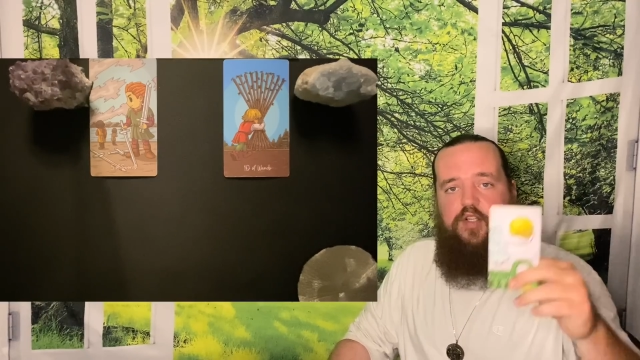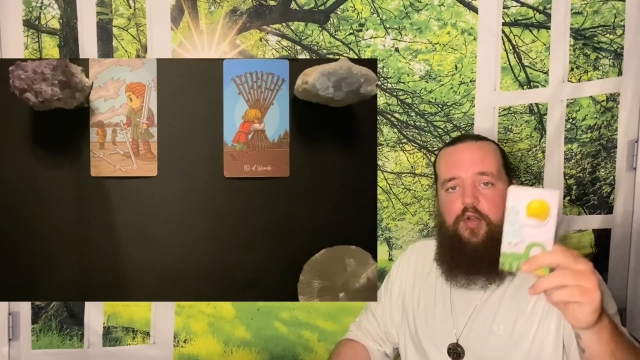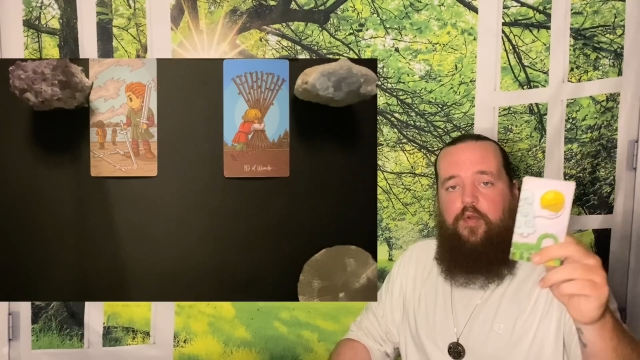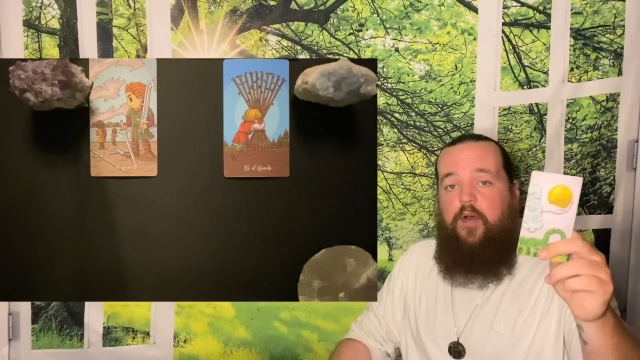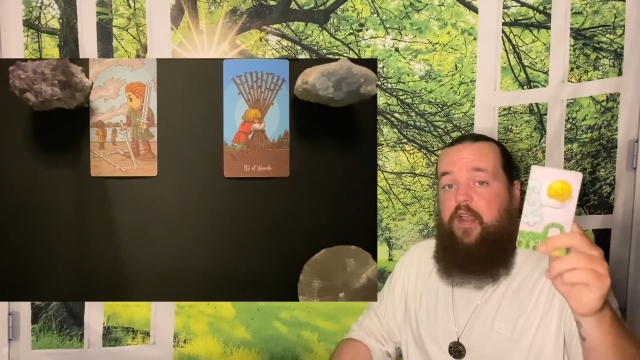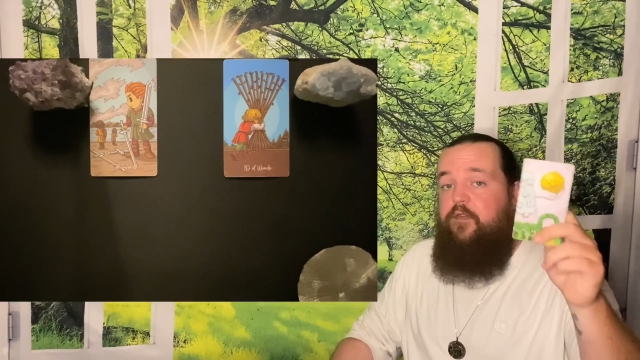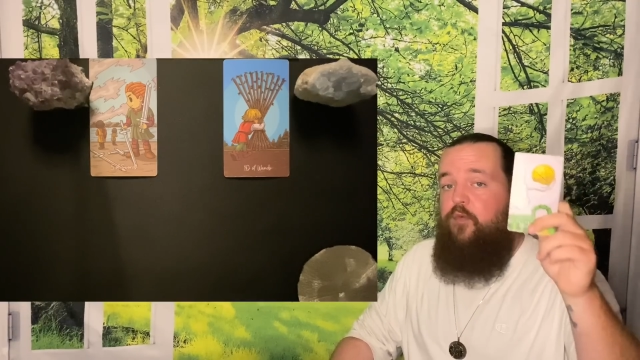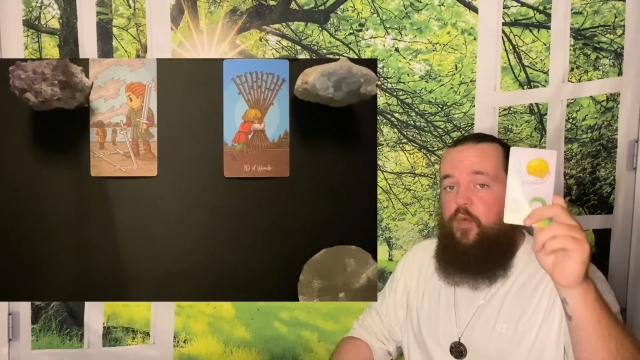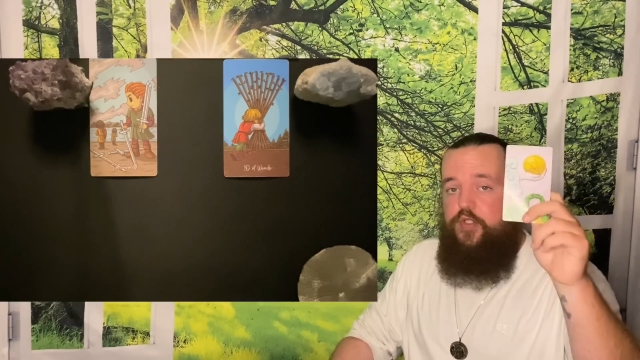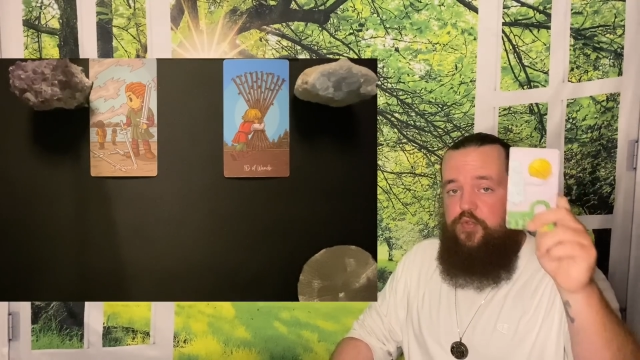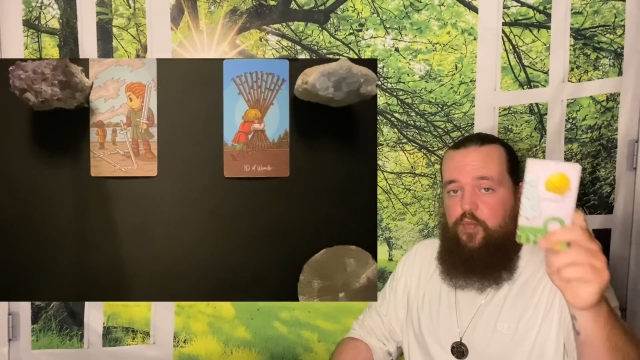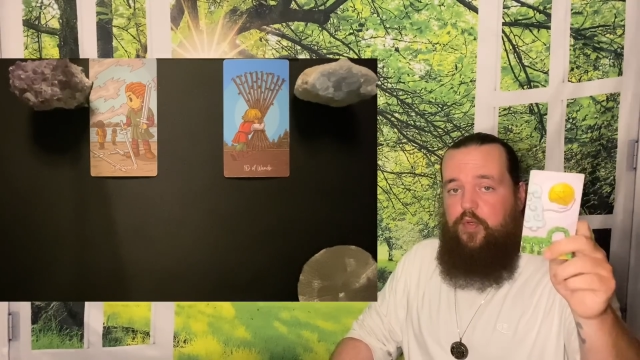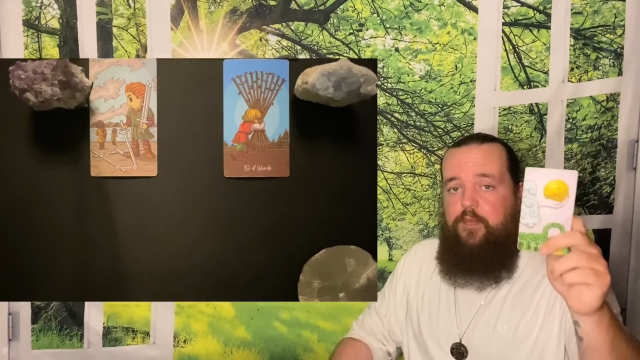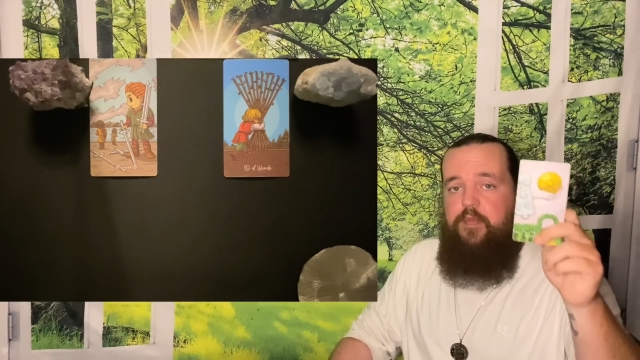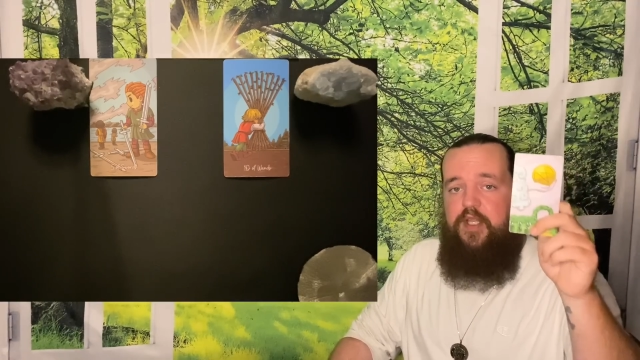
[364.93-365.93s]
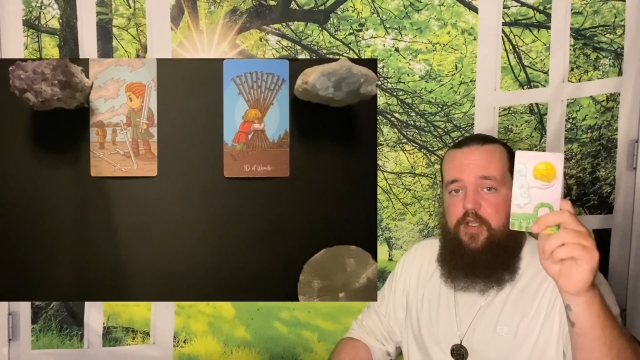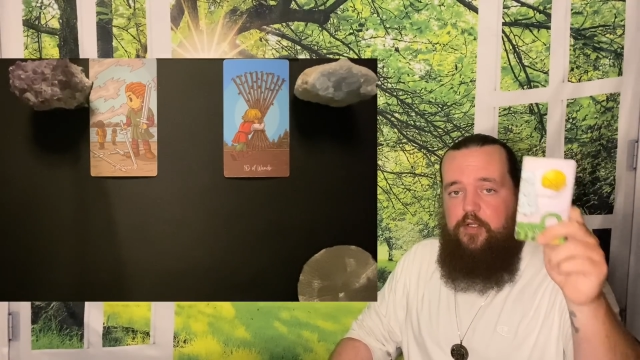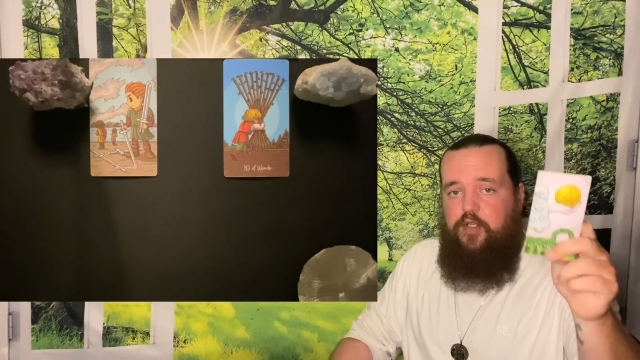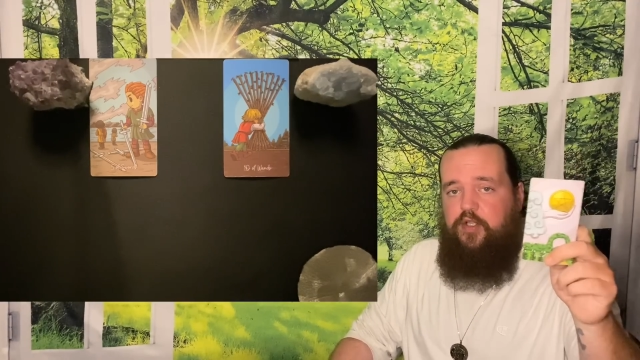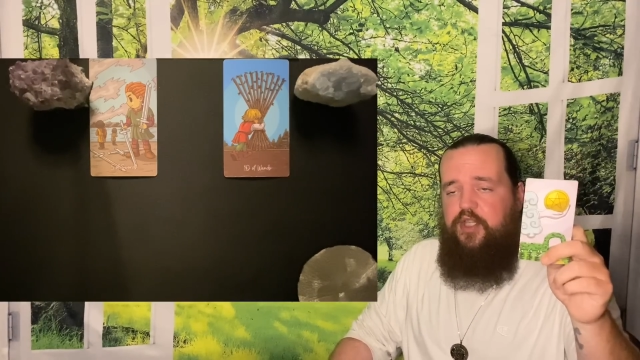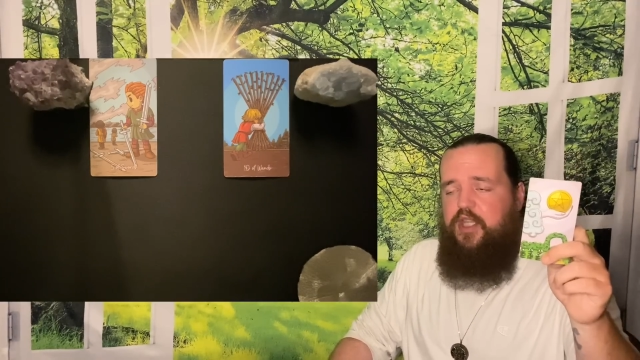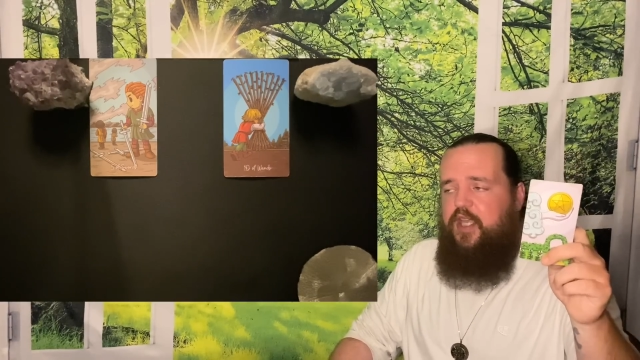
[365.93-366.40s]
your life, which would be a
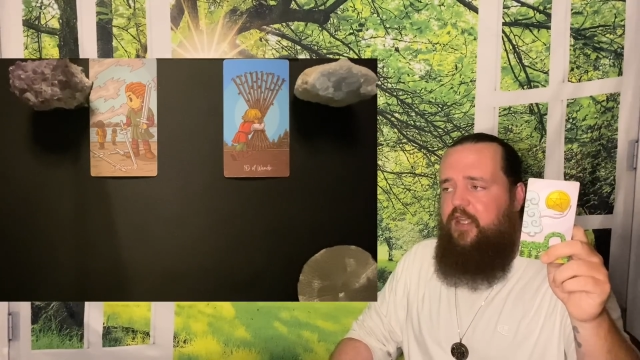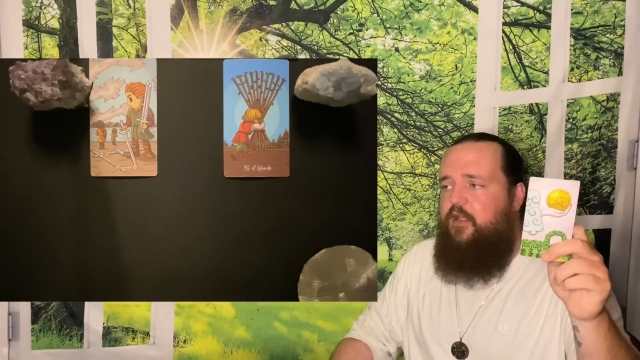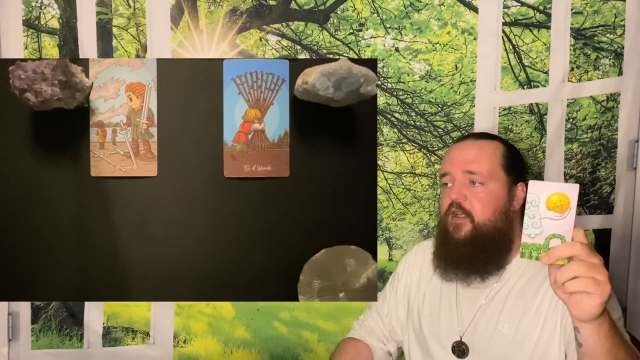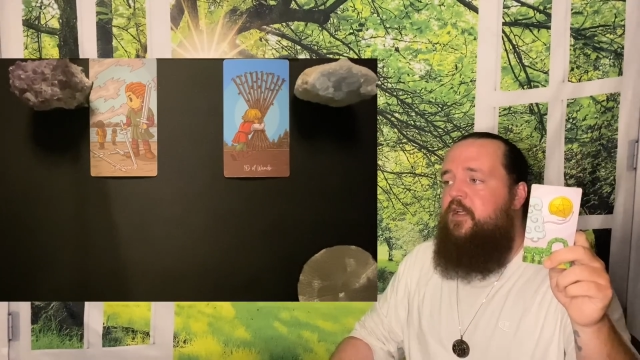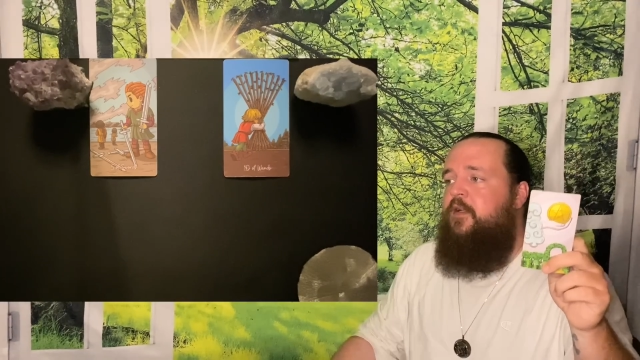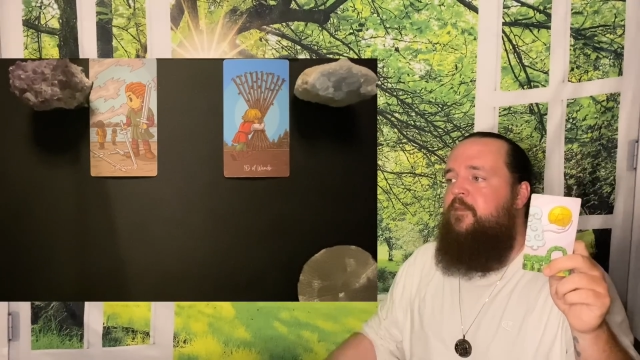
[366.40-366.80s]
good thing.